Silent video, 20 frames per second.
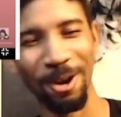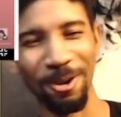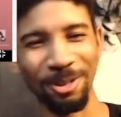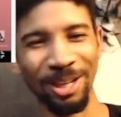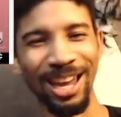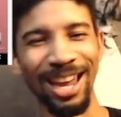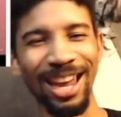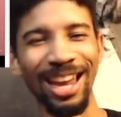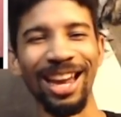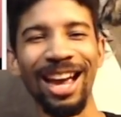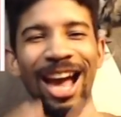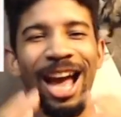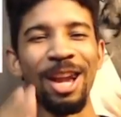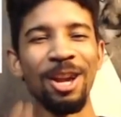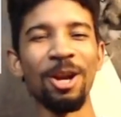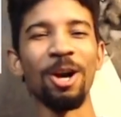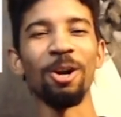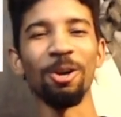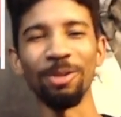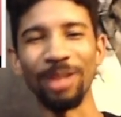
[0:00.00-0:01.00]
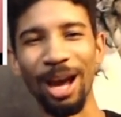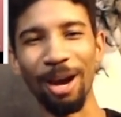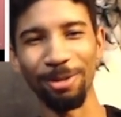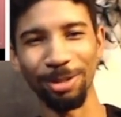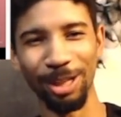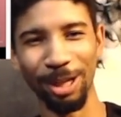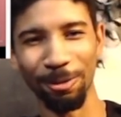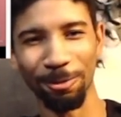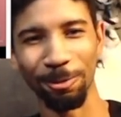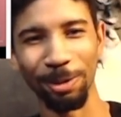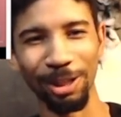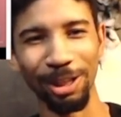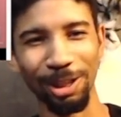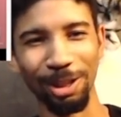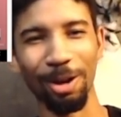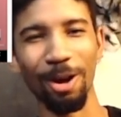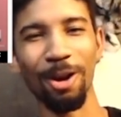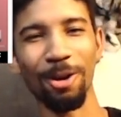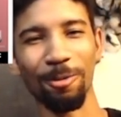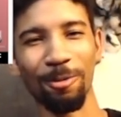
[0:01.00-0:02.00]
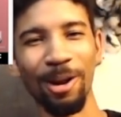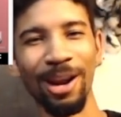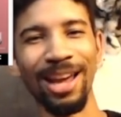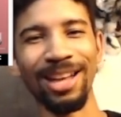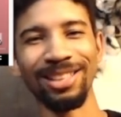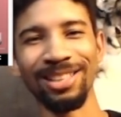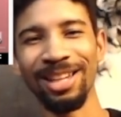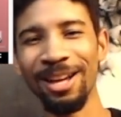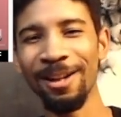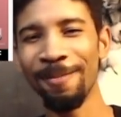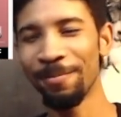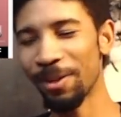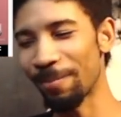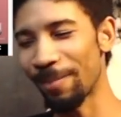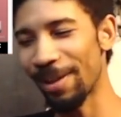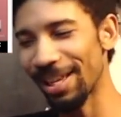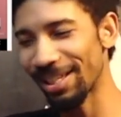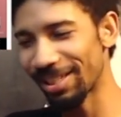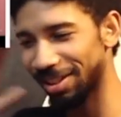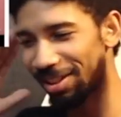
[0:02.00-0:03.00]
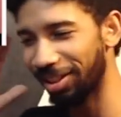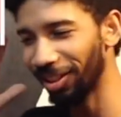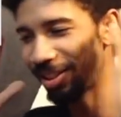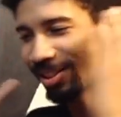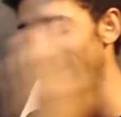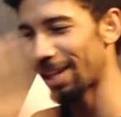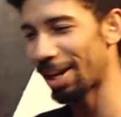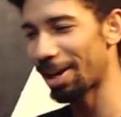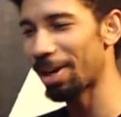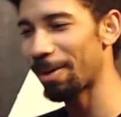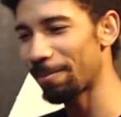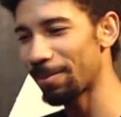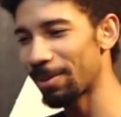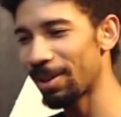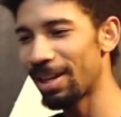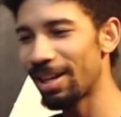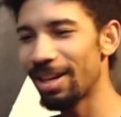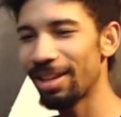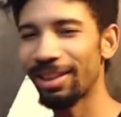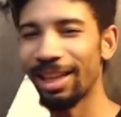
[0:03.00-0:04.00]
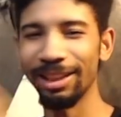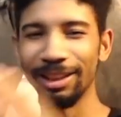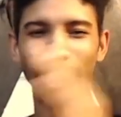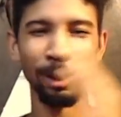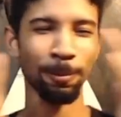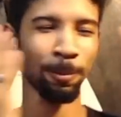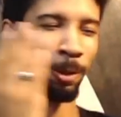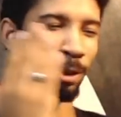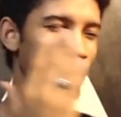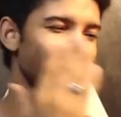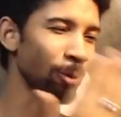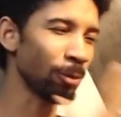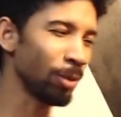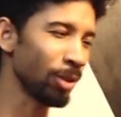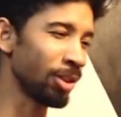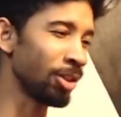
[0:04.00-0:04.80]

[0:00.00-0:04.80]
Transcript: Okay, I know that was a really long rant to basically set up that this person was